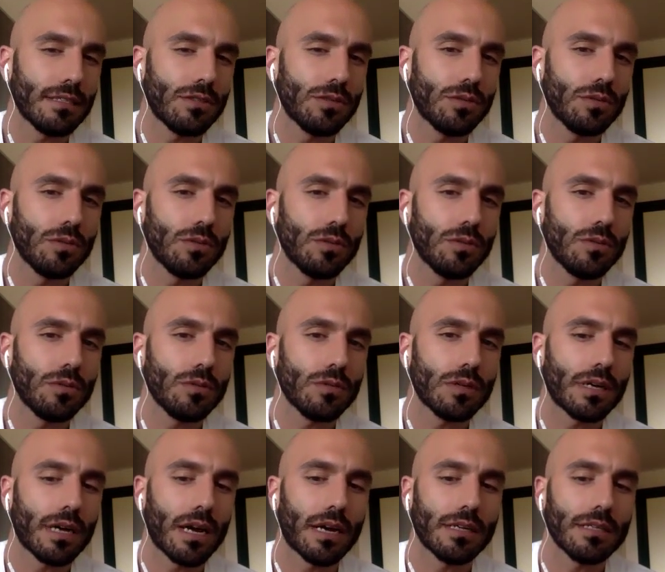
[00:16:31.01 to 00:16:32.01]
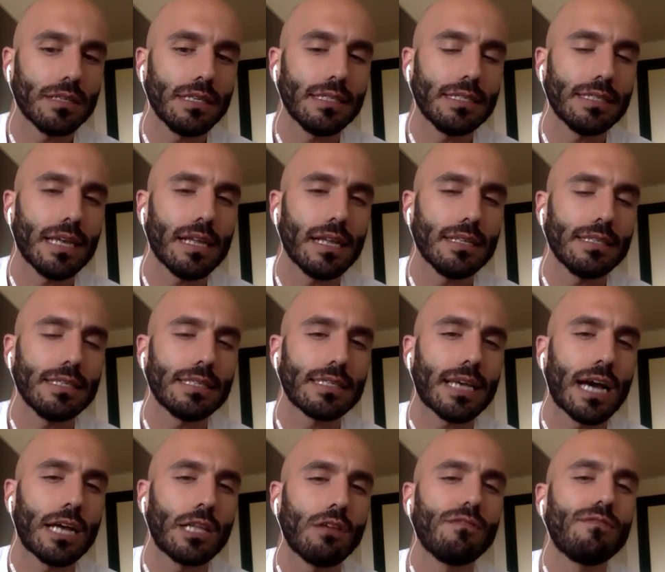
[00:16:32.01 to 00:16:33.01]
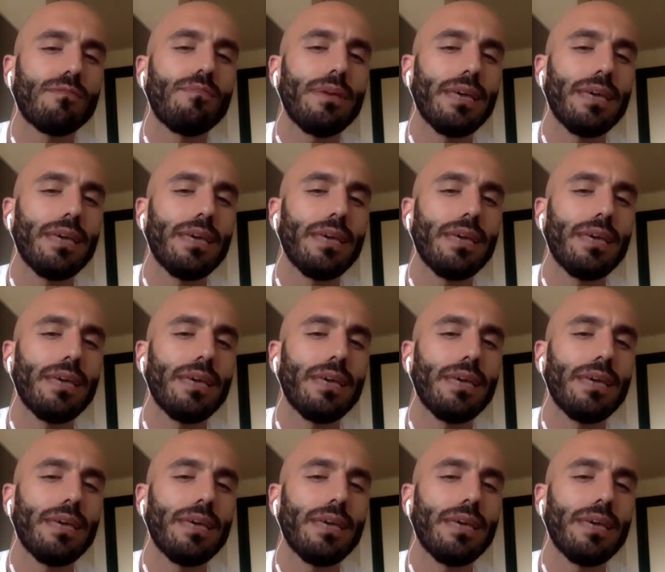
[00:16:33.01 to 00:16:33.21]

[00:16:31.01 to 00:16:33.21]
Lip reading: to CAR-T cells, this kind of